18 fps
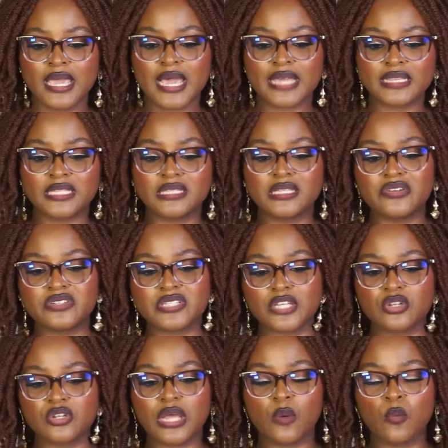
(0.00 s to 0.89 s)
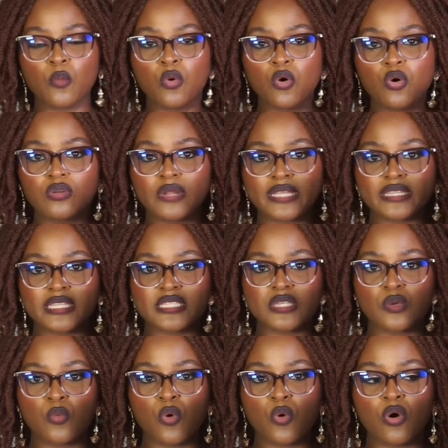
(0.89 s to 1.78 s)
and then there is another wall, like
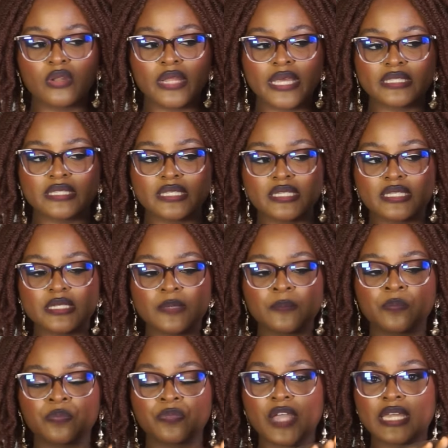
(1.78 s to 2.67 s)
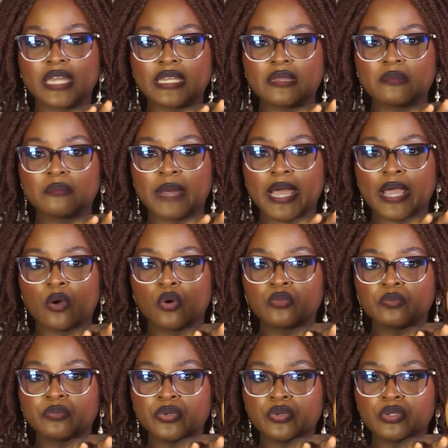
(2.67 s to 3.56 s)
there's a wall like this, and then my
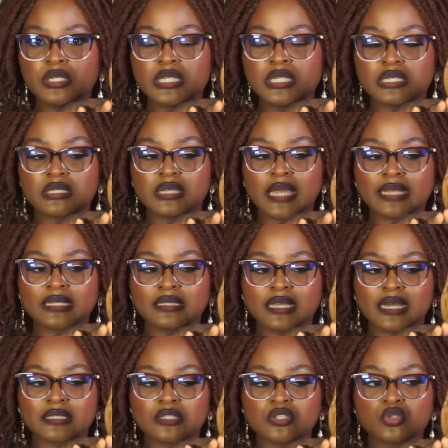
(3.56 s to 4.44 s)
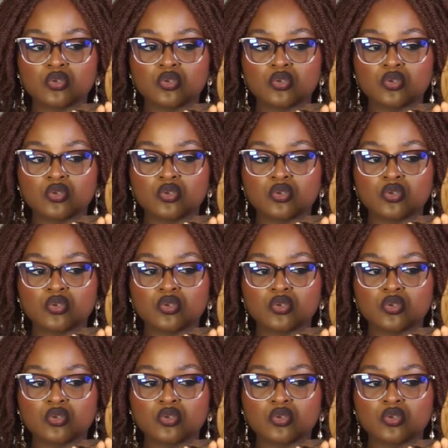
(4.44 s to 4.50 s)
own building is like that.